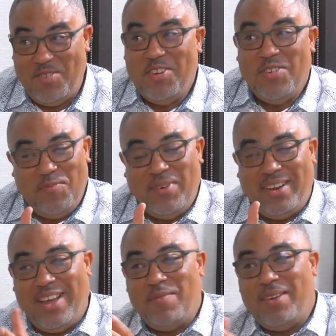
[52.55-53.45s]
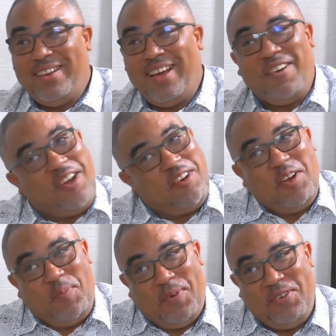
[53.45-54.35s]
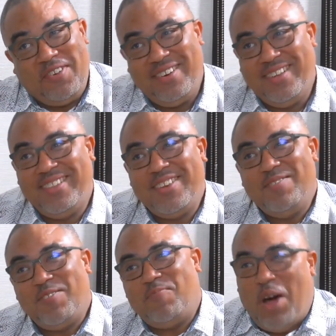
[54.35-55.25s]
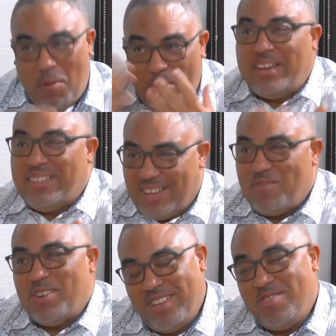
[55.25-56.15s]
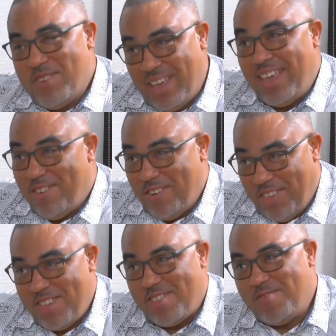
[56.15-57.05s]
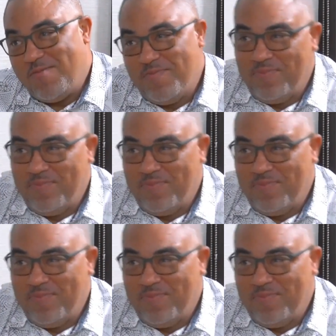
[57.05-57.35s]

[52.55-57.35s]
Right. But I mean, I'm real, real proud in terms of our bodies and what you're doing here on this show.